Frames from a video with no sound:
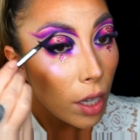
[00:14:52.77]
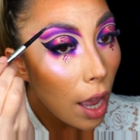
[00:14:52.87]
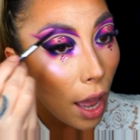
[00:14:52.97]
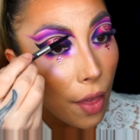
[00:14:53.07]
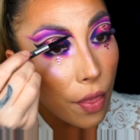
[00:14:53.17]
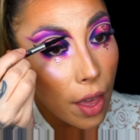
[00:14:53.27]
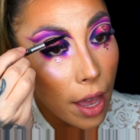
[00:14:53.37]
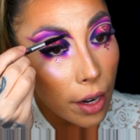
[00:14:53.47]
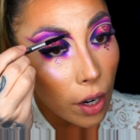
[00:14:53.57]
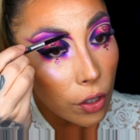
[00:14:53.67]
and
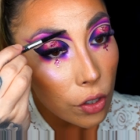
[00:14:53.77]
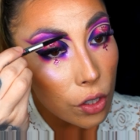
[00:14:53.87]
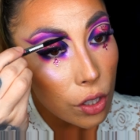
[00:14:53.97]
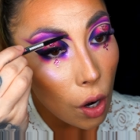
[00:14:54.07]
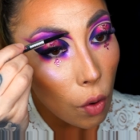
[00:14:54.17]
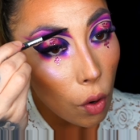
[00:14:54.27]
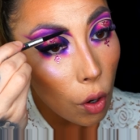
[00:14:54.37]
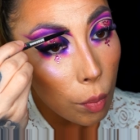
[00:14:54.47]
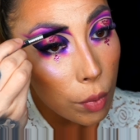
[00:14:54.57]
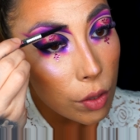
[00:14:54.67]
then I just go
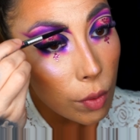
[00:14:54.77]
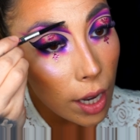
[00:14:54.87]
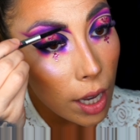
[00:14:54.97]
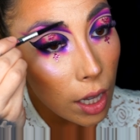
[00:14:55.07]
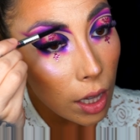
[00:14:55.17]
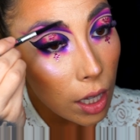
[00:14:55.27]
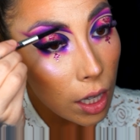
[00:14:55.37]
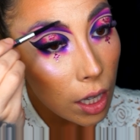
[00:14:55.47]
up as well